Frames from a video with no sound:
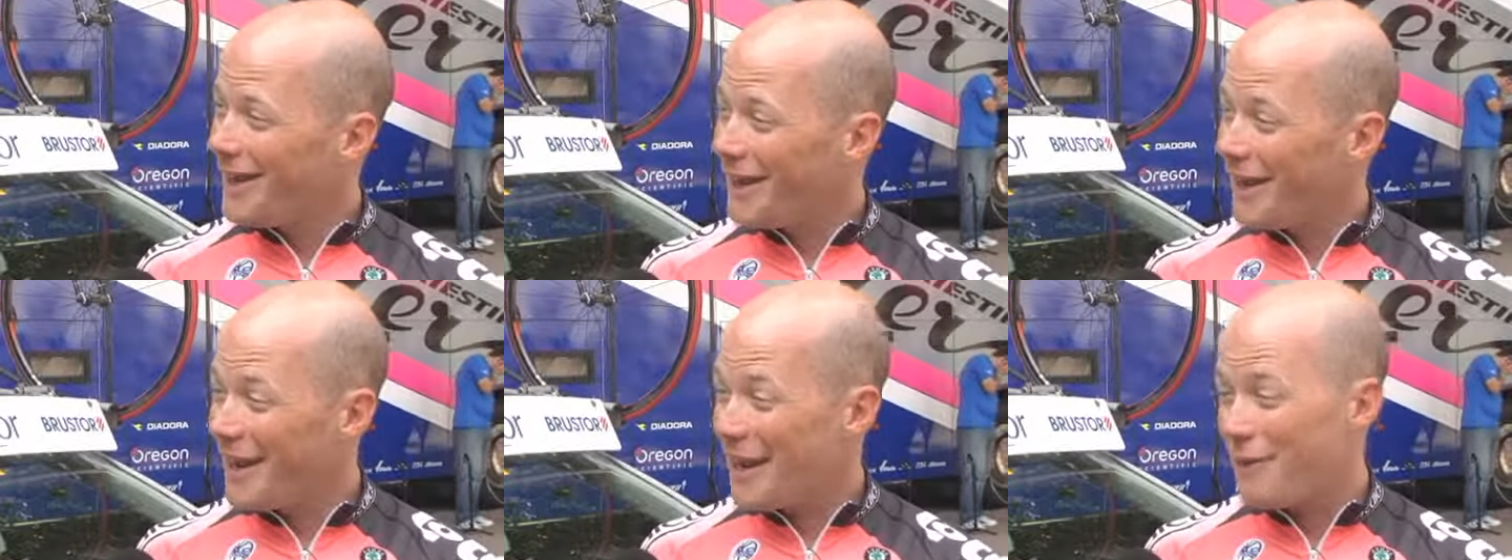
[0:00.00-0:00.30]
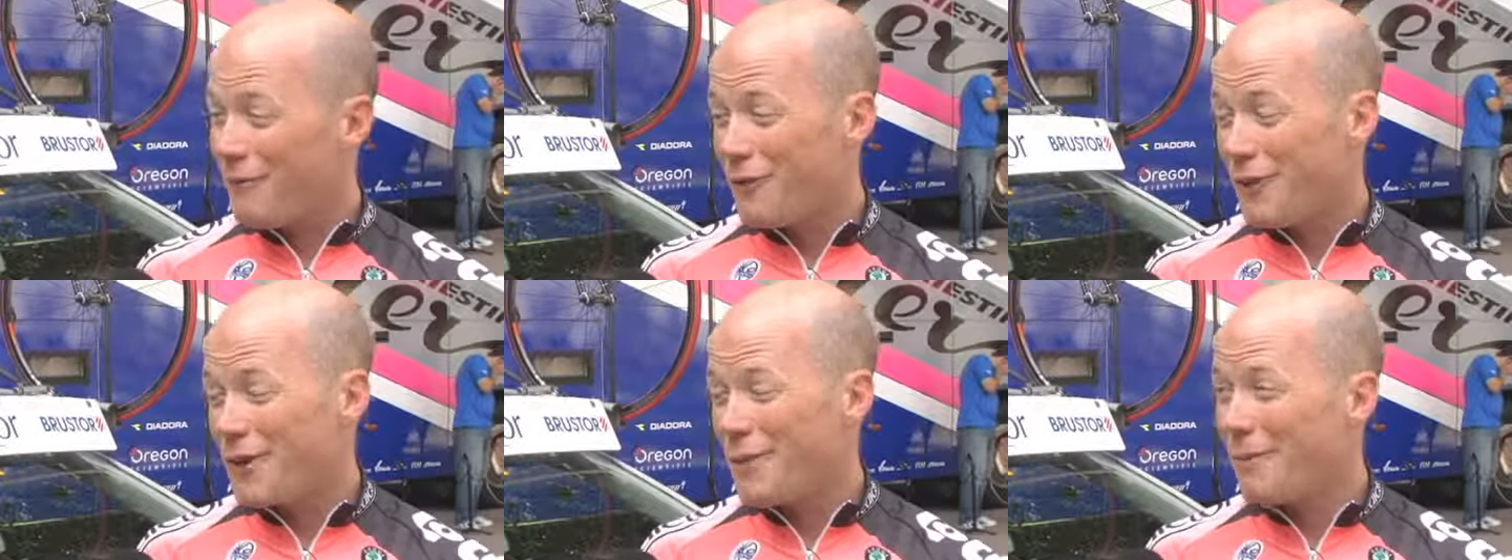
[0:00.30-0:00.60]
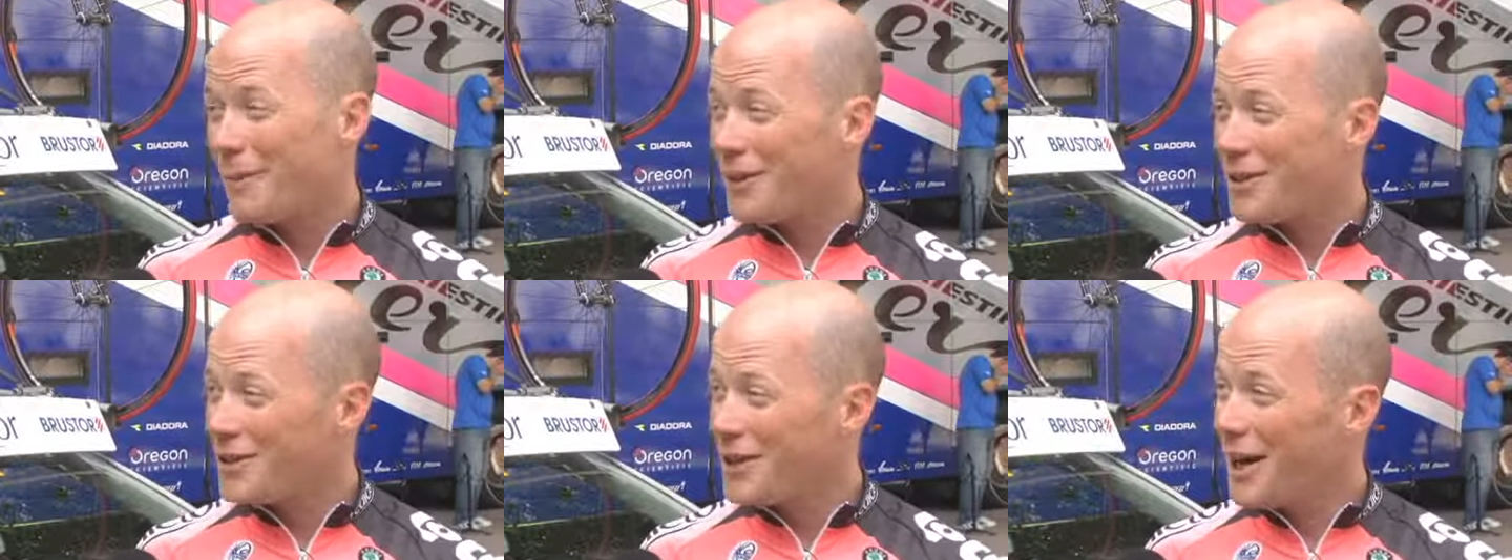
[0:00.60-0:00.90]
and then I figure
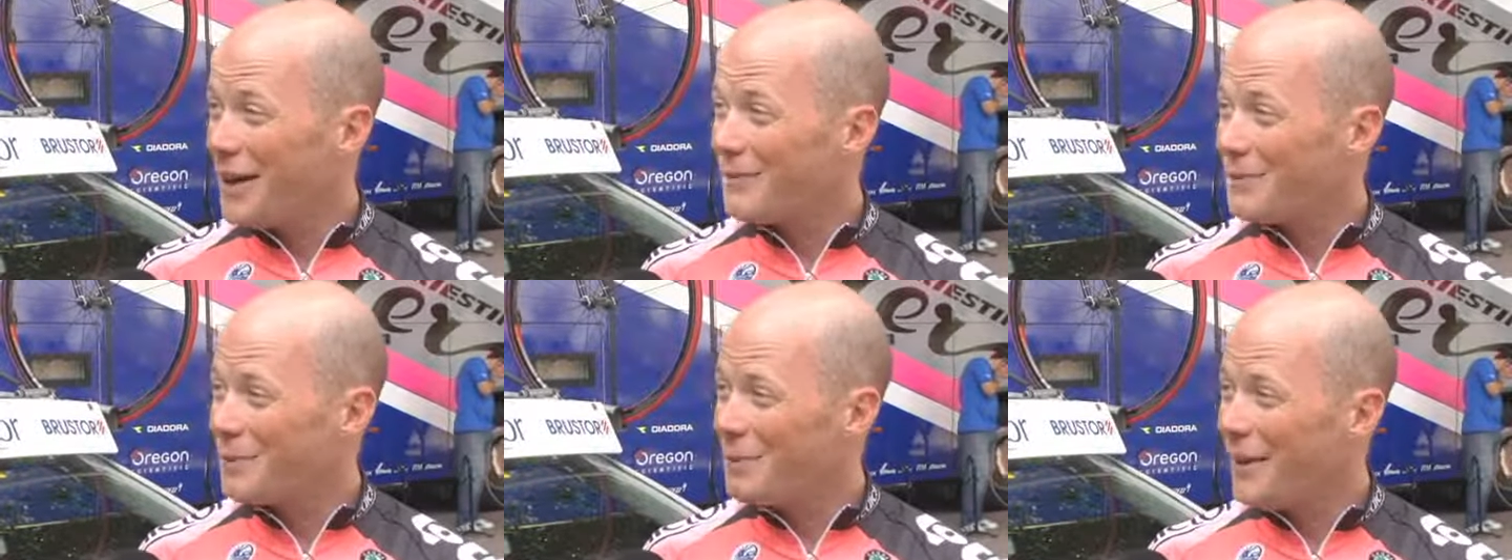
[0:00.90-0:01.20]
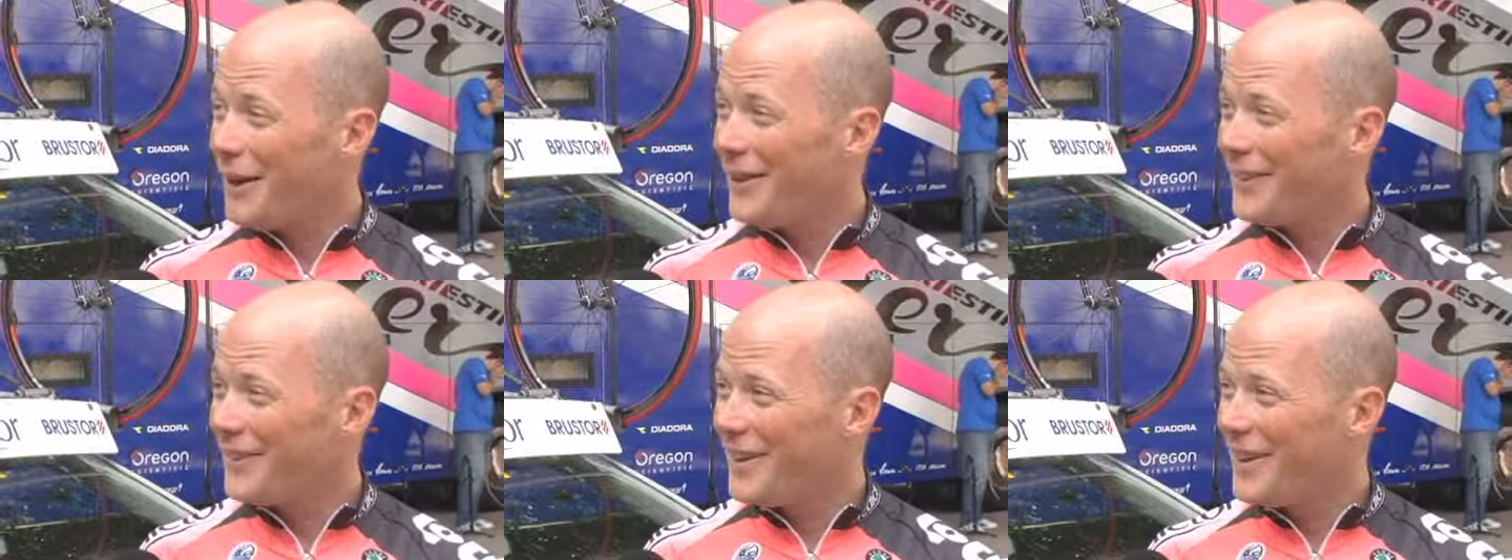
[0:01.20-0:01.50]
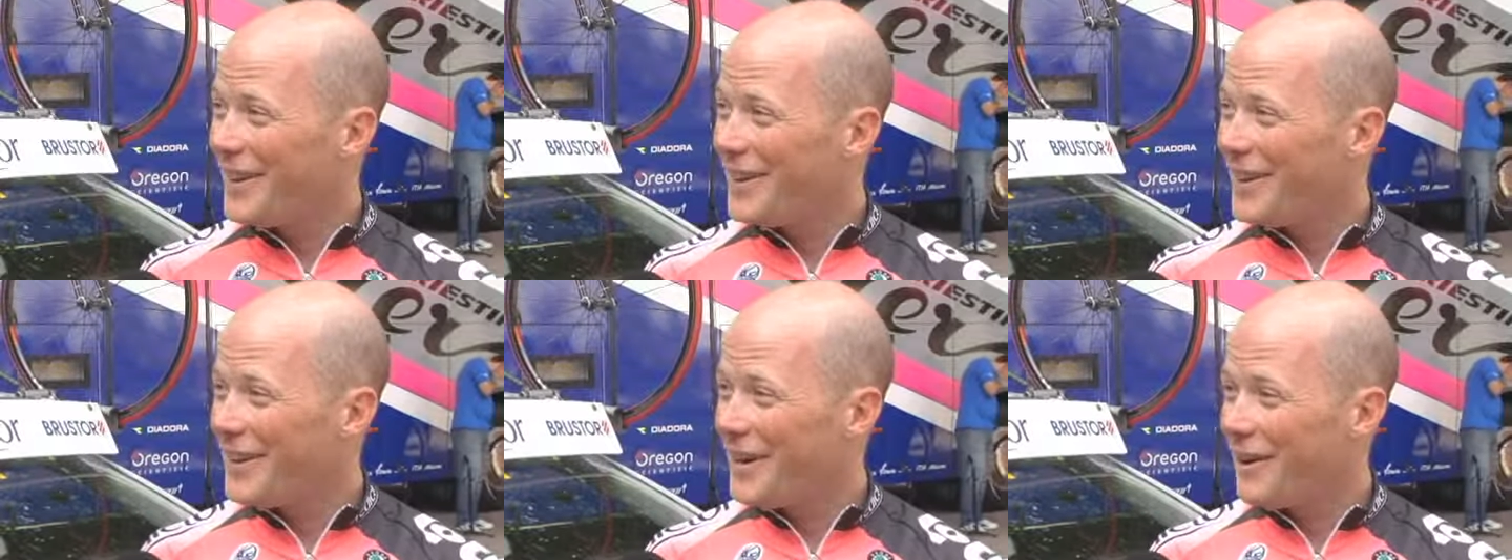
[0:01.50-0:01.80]
my job's about
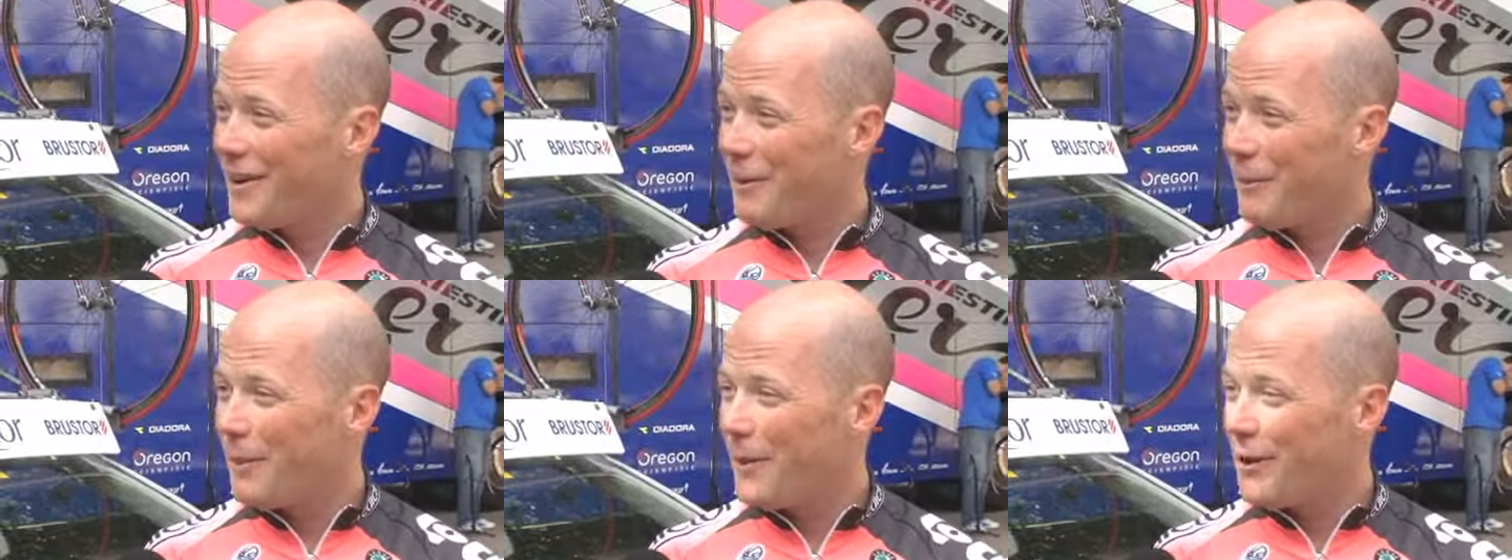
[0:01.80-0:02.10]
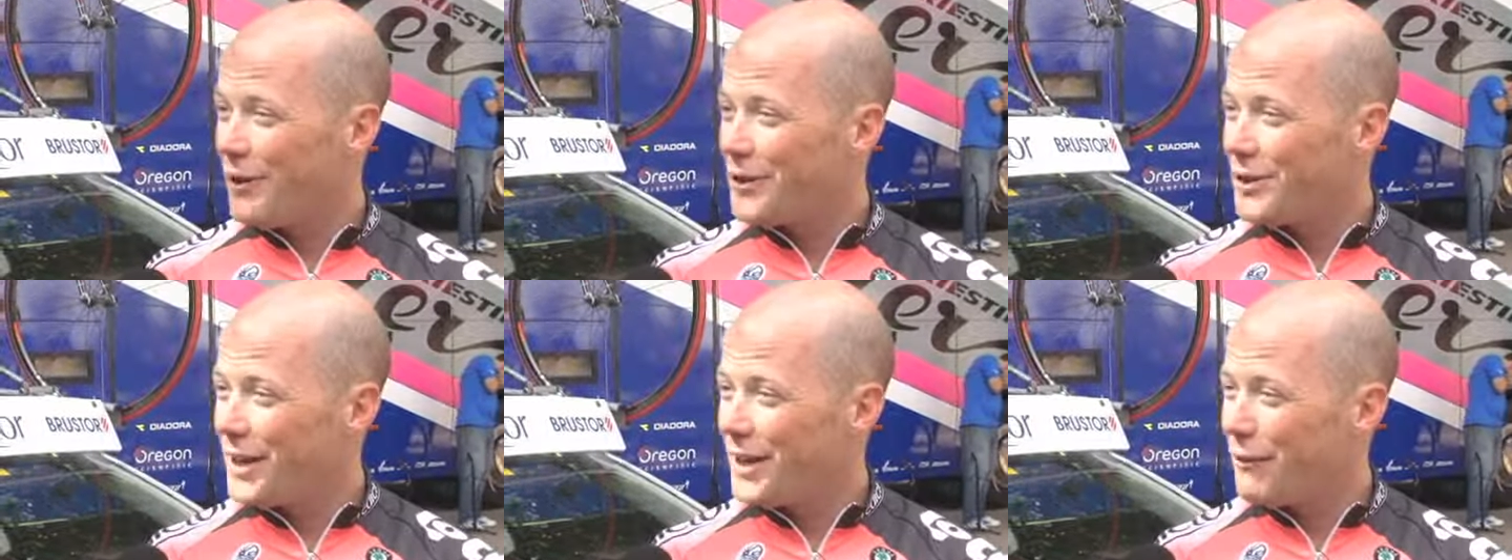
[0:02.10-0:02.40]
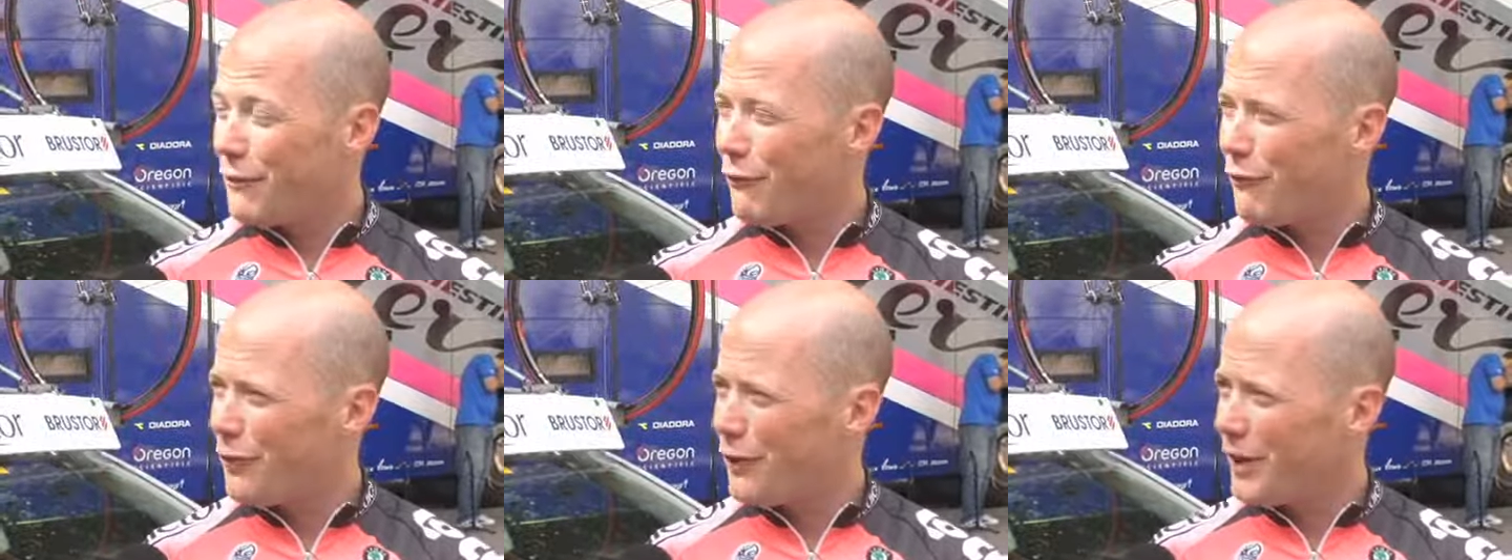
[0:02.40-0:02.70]
done there, and better
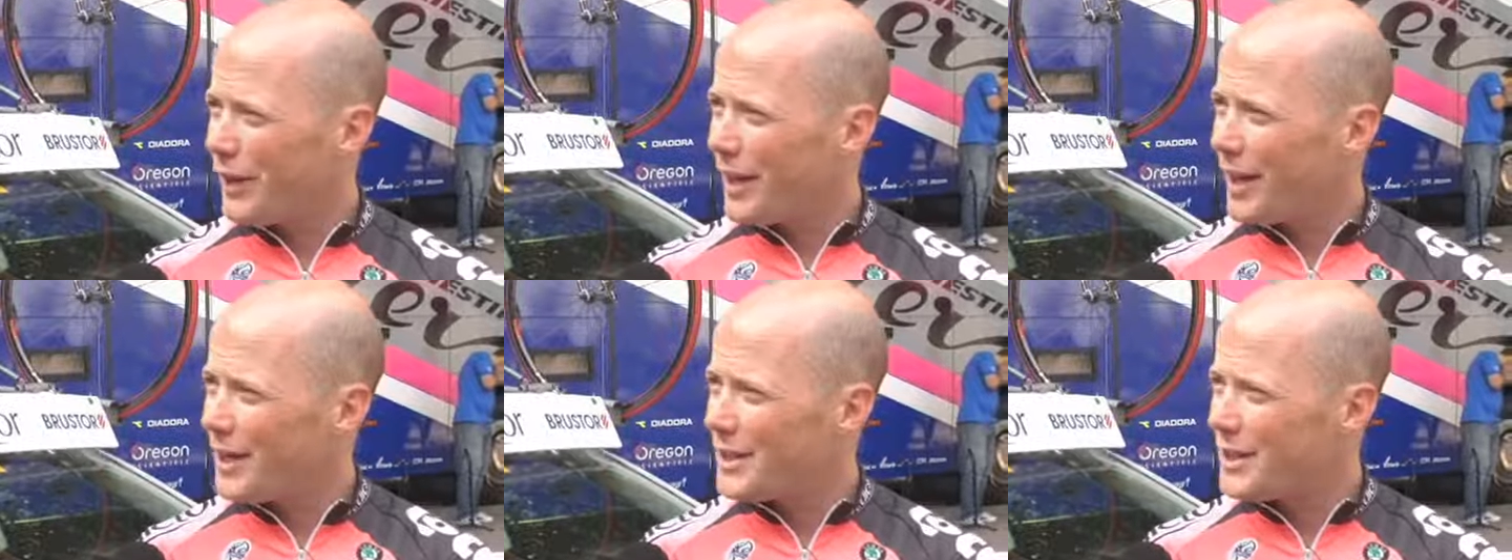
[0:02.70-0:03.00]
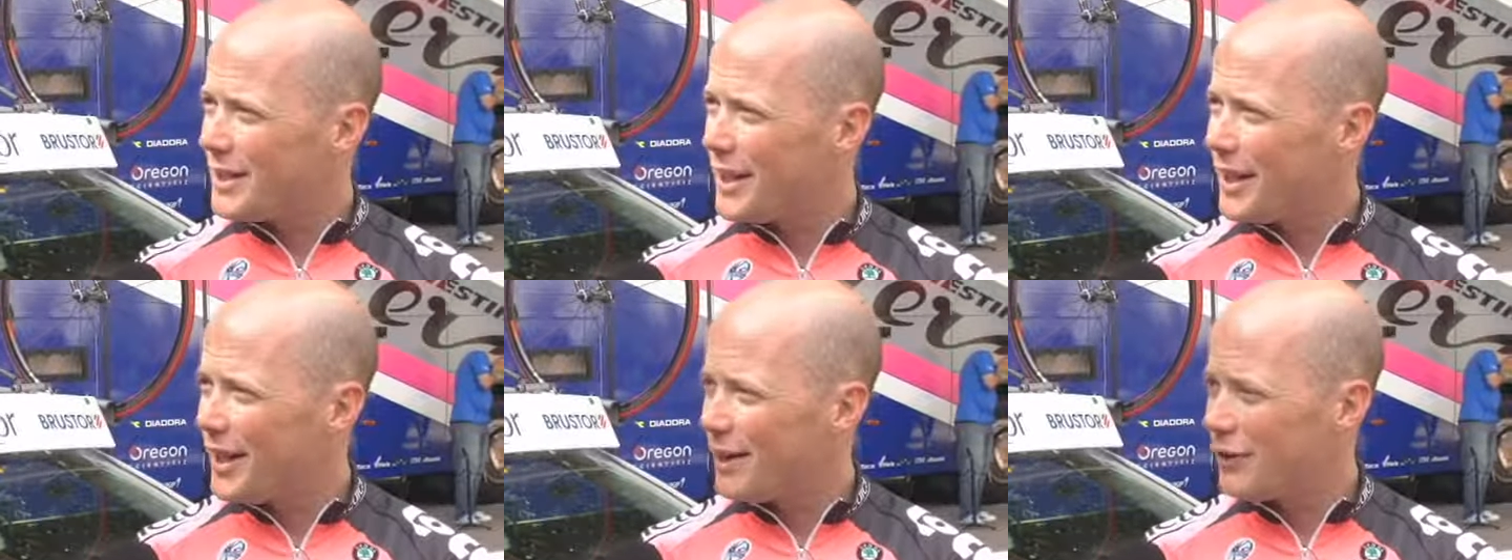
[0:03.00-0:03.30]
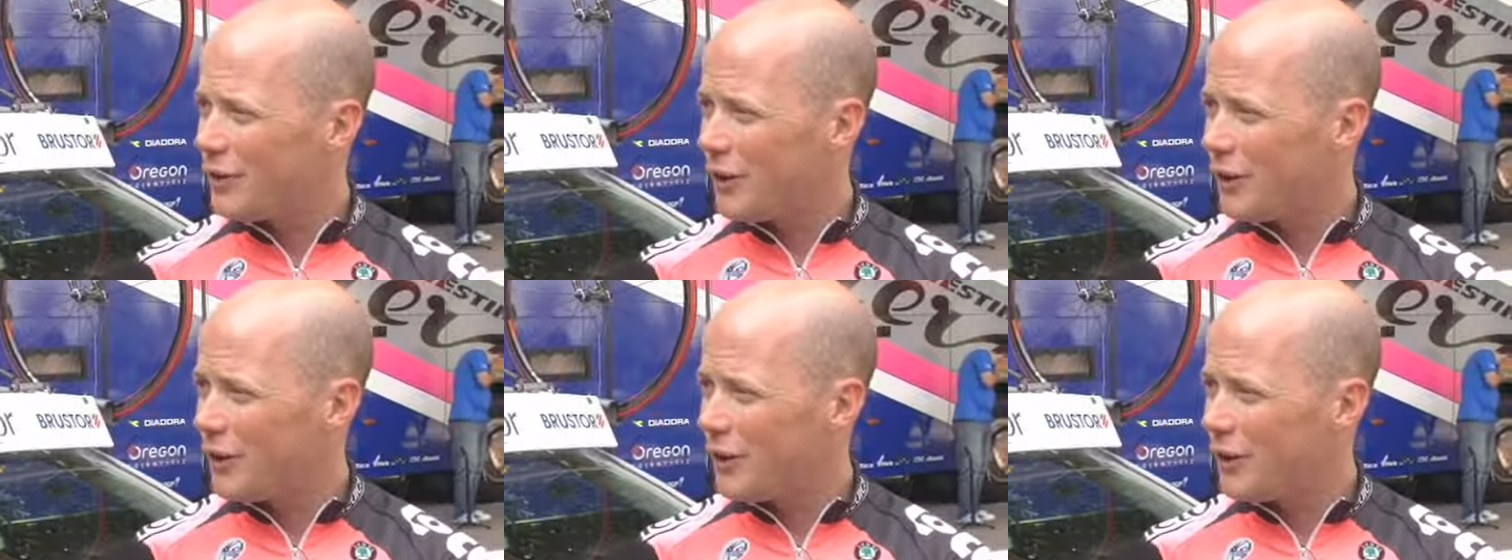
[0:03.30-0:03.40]
save it for the next day.